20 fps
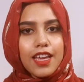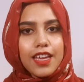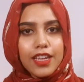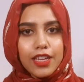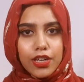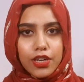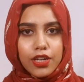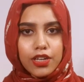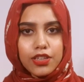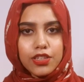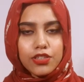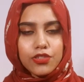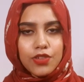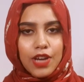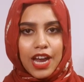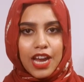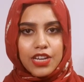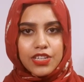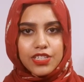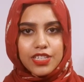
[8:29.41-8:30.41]
Here the
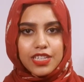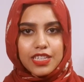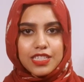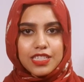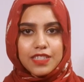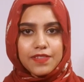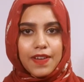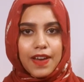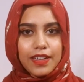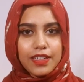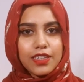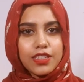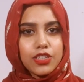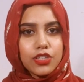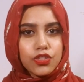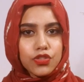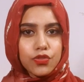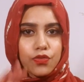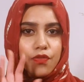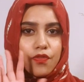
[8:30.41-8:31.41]
trash is divided
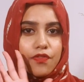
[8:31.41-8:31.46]
into